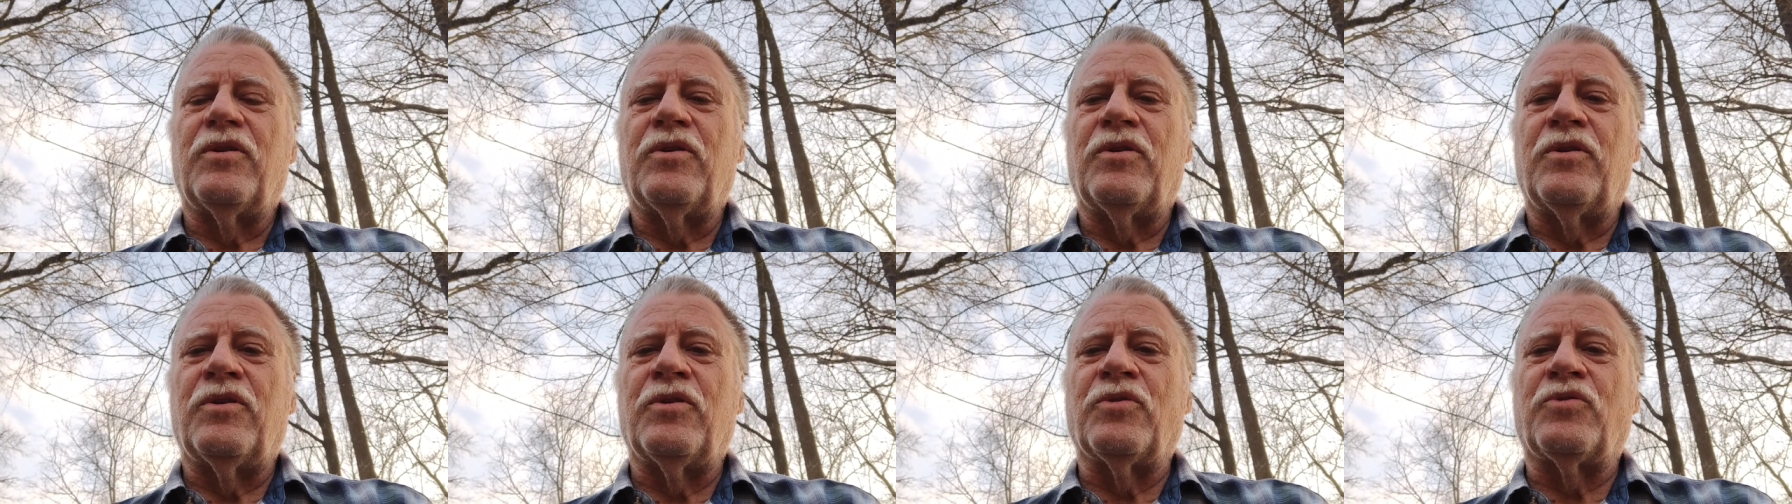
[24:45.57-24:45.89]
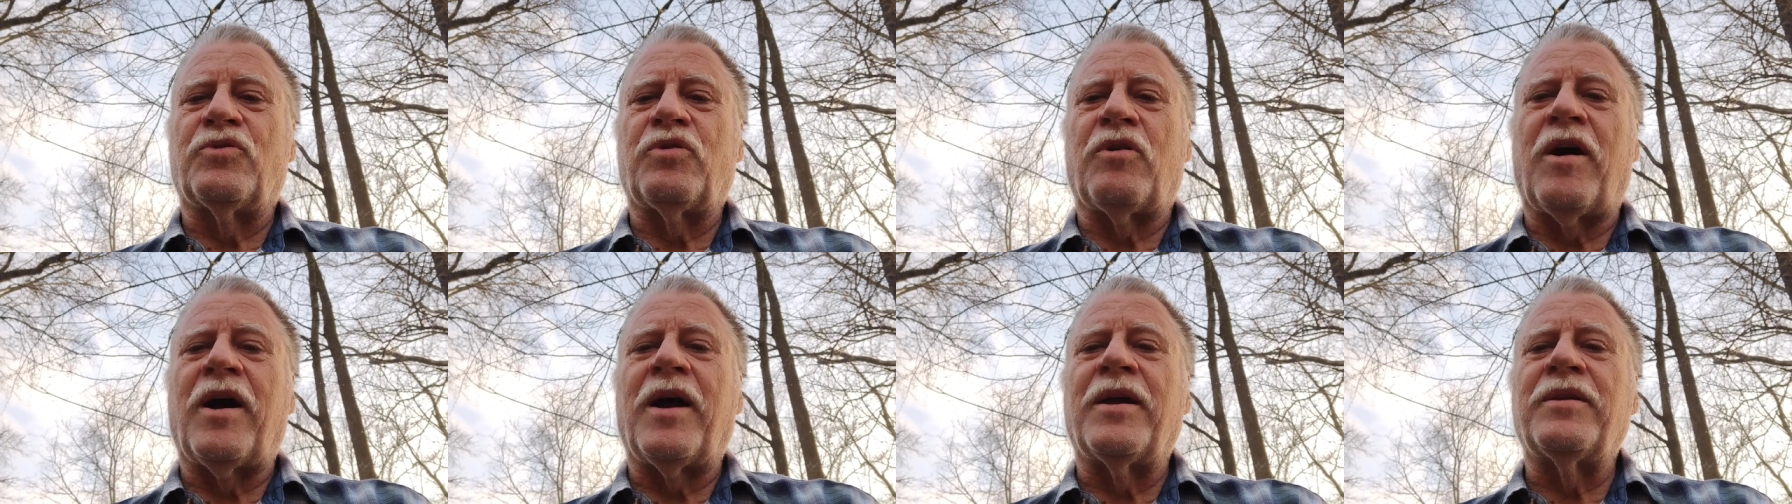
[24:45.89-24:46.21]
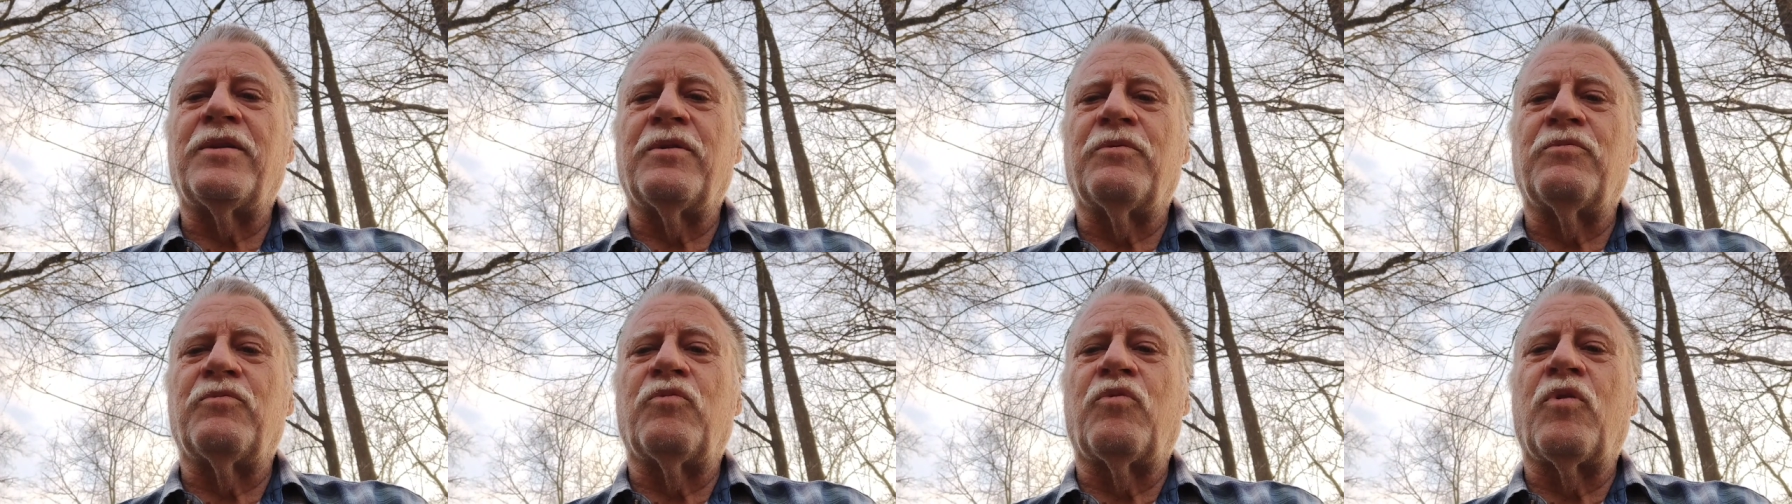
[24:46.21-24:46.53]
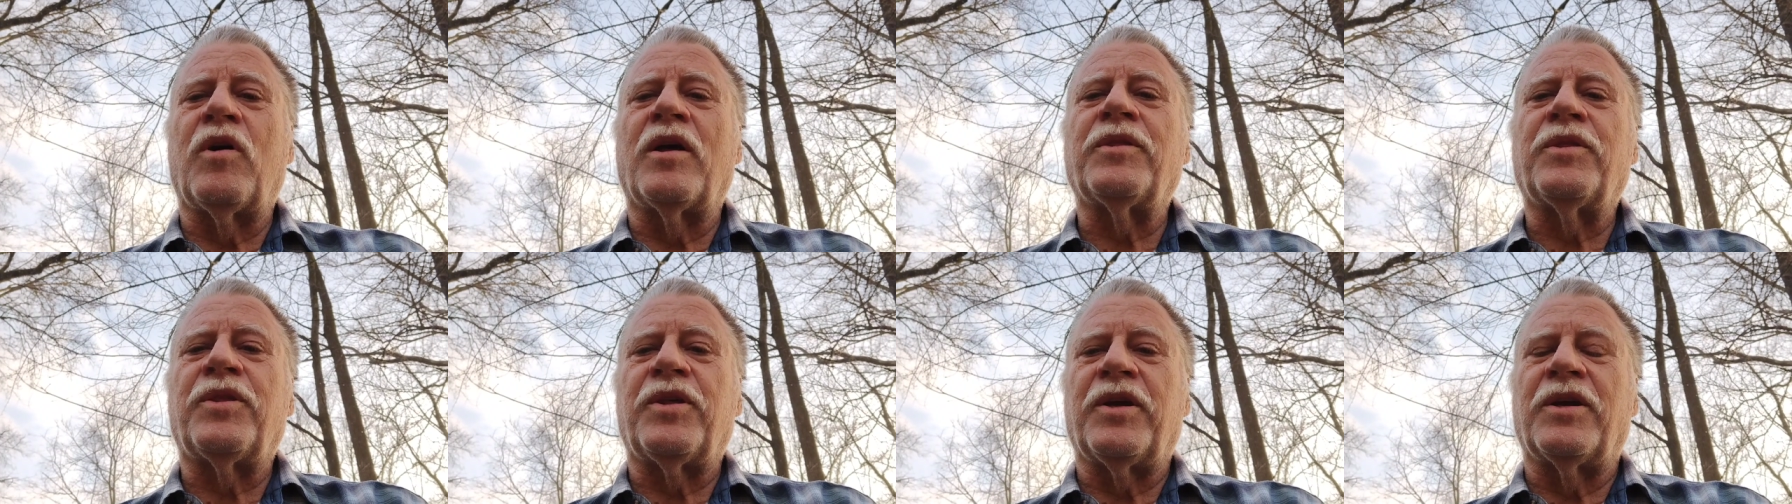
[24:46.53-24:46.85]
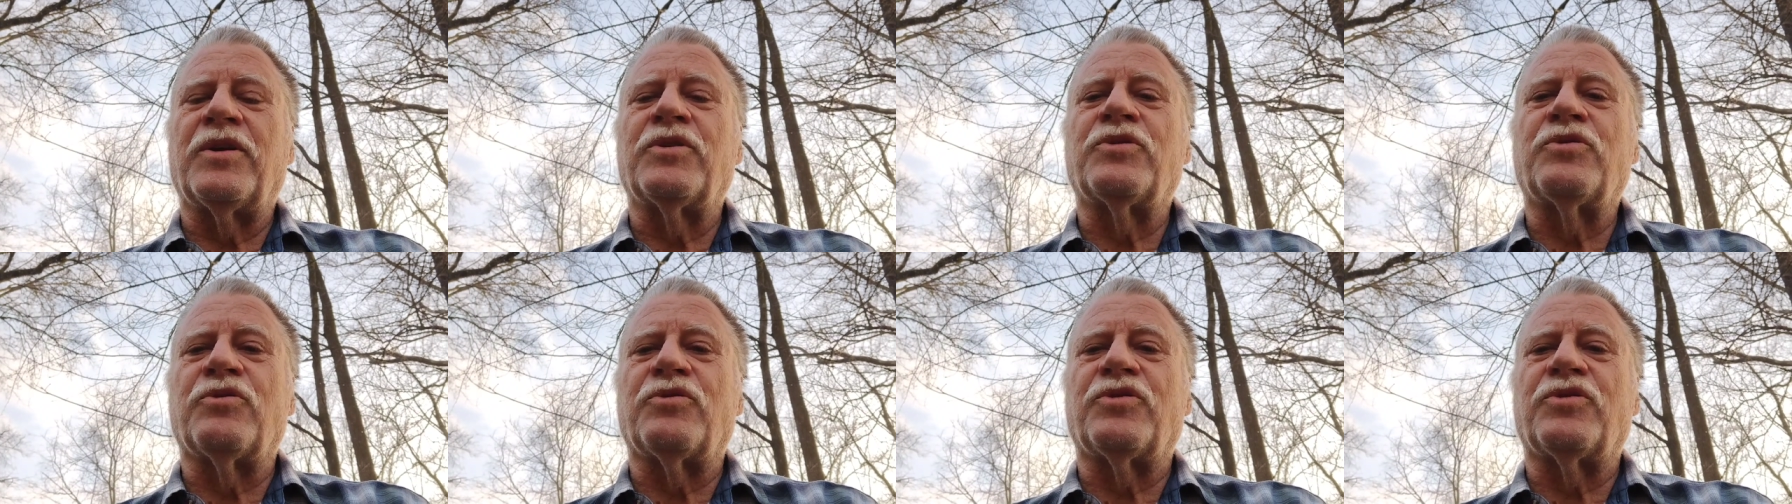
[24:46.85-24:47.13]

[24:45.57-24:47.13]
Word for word: you're trying to run things